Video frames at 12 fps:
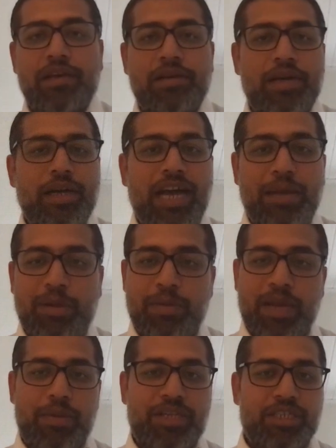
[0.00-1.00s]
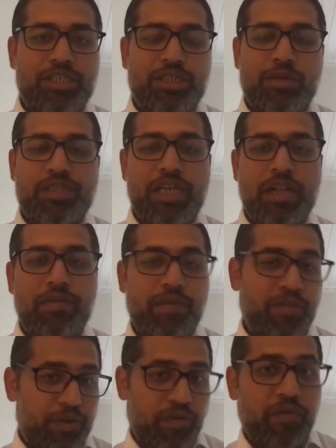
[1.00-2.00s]
hyperparameters yourself
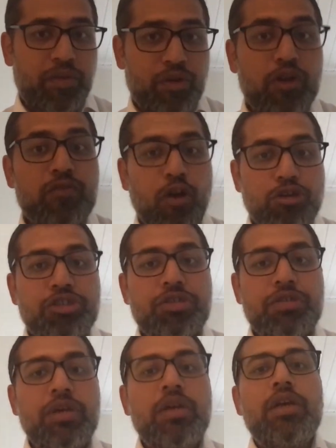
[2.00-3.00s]
if you don't want to,